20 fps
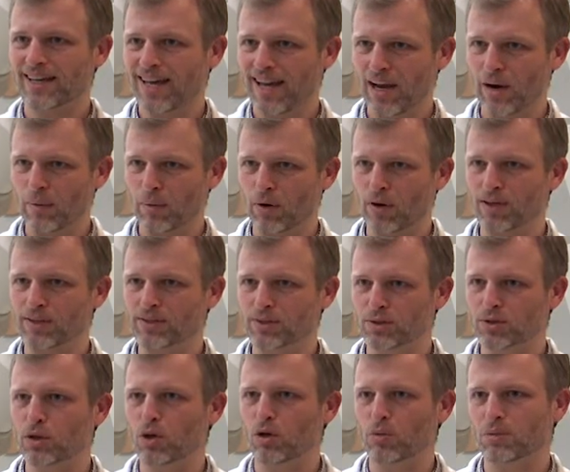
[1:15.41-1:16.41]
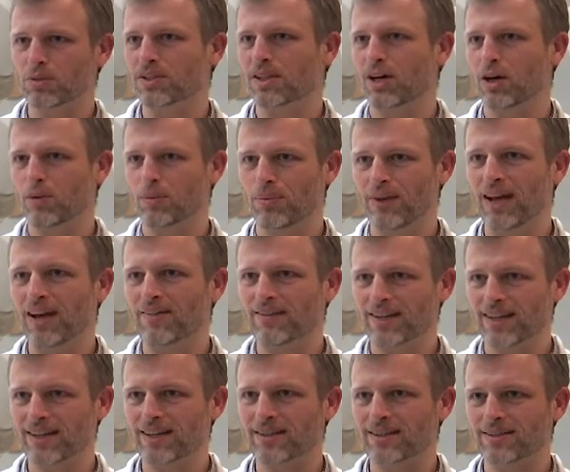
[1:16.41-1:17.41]
camera and scope to help
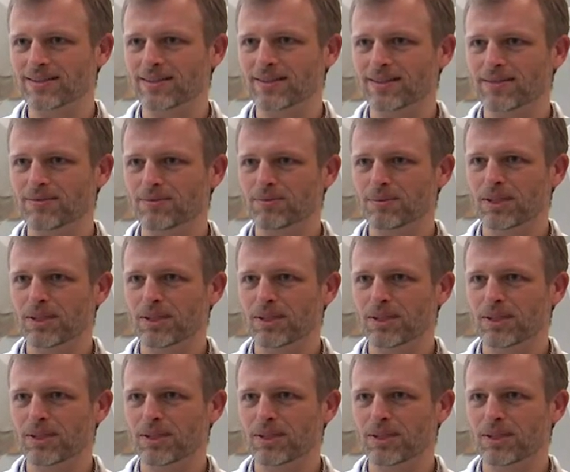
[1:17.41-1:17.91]
navigate these in.